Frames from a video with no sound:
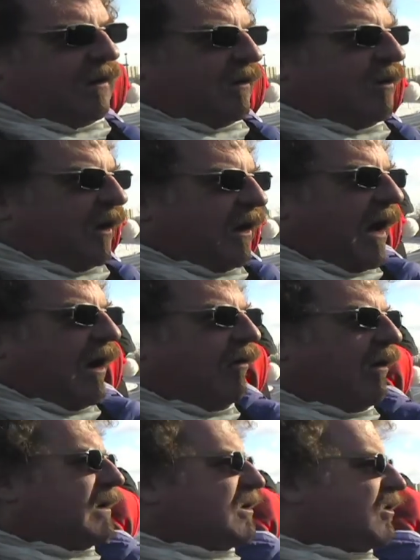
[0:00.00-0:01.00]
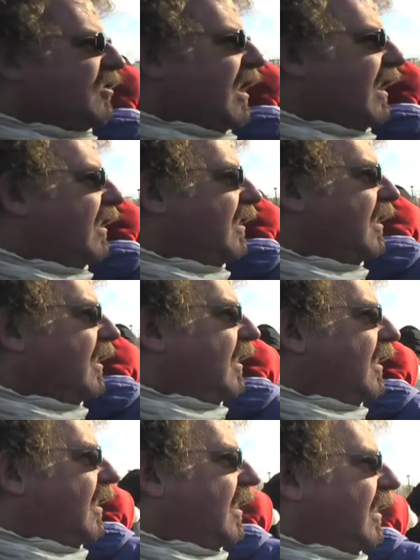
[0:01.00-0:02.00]
allow a strike
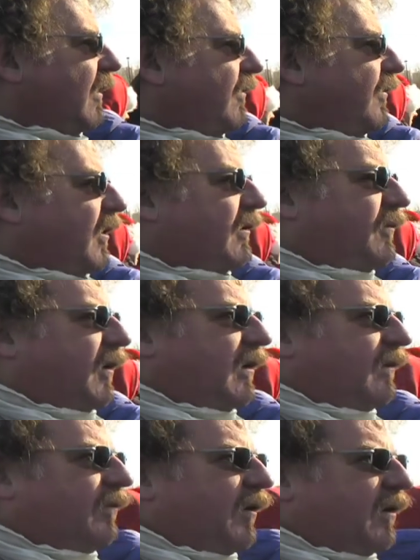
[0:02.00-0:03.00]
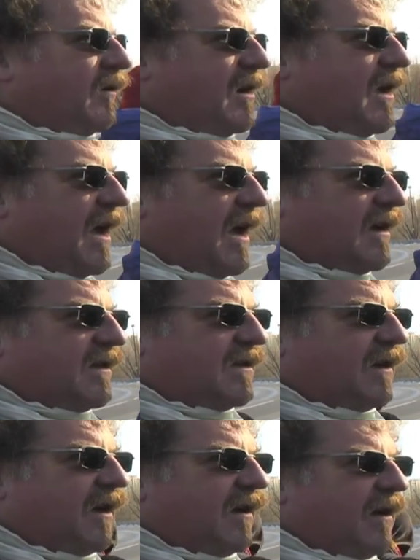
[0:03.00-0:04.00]
for
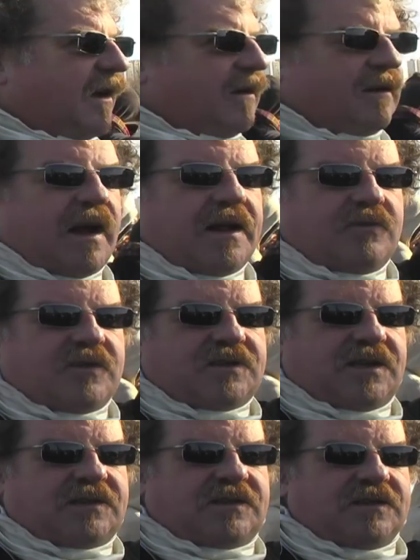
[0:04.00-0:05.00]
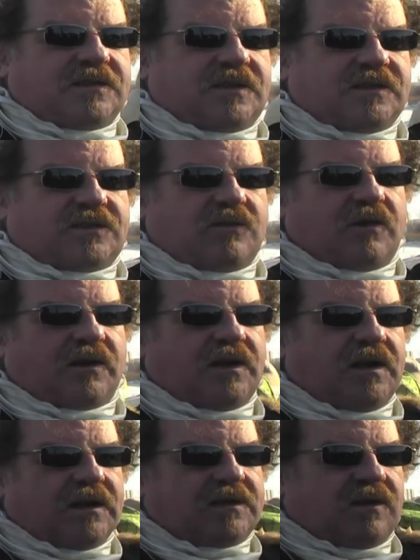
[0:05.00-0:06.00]
TAs and graduate assistants and so on.
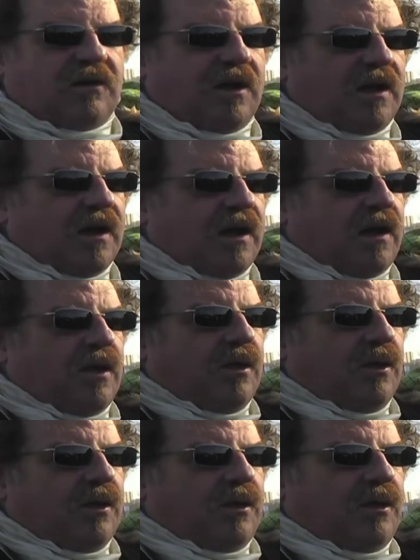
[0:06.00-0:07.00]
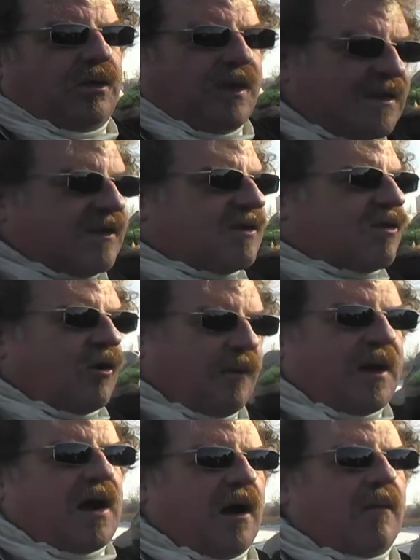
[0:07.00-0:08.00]
So this is going to
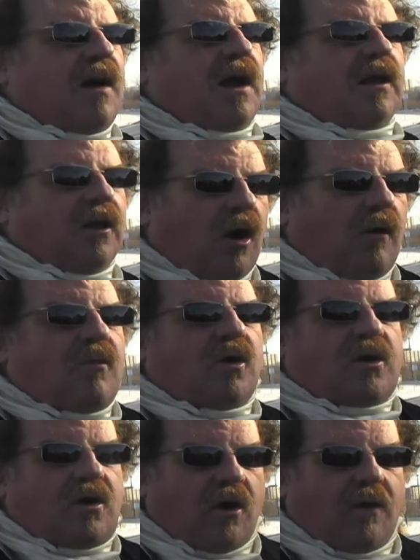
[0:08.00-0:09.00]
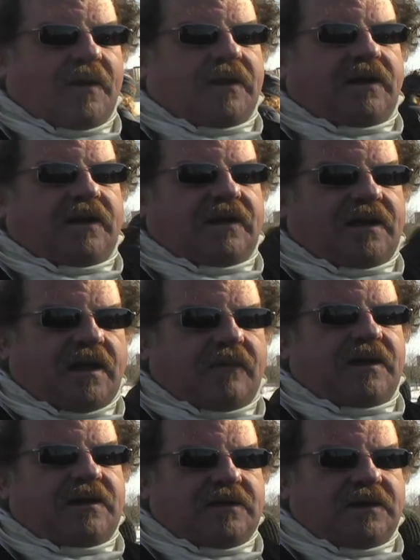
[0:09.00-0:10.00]
become a lot more common in the
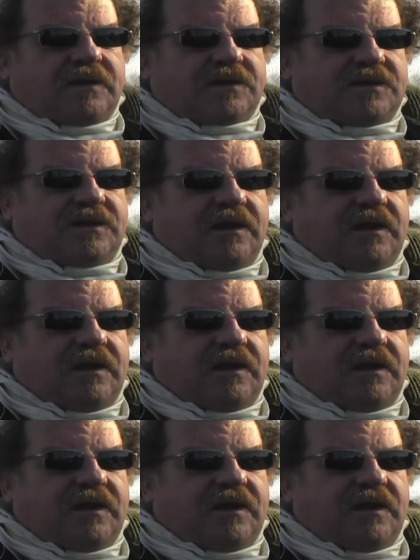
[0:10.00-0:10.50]
coming years,